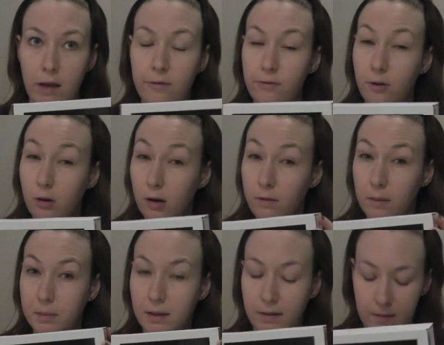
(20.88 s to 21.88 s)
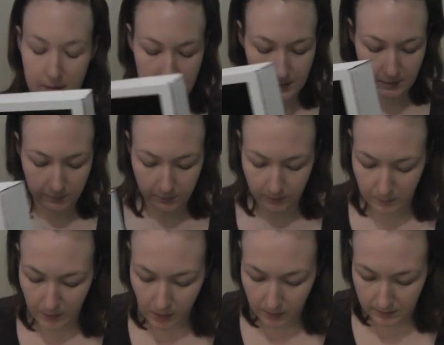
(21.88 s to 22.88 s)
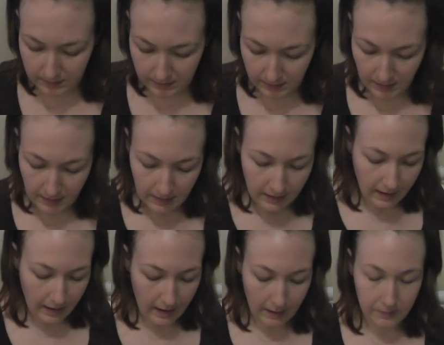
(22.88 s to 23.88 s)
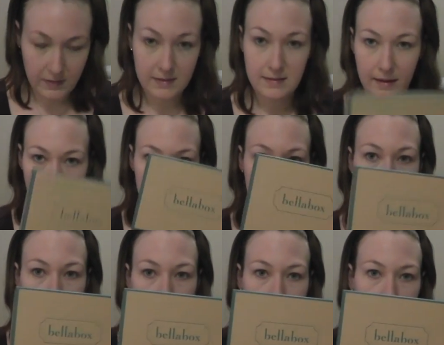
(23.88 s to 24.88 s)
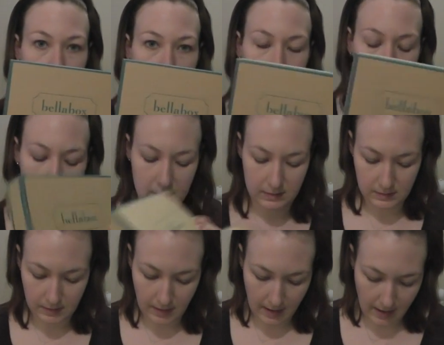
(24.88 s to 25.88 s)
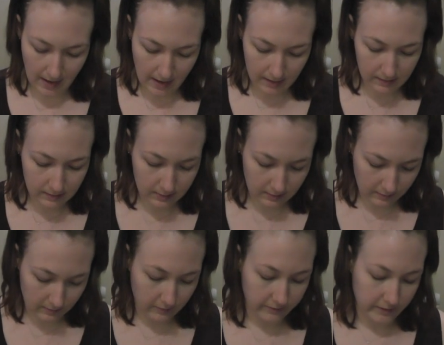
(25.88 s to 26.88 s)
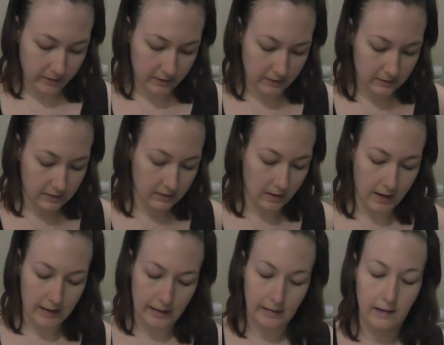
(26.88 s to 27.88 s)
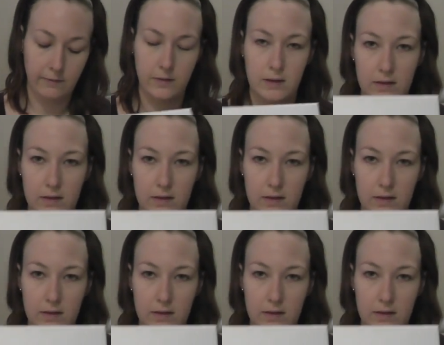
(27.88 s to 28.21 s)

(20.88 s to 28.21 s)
4 of. I believe this is the 4th box. The second, BellaBox, and the first, I love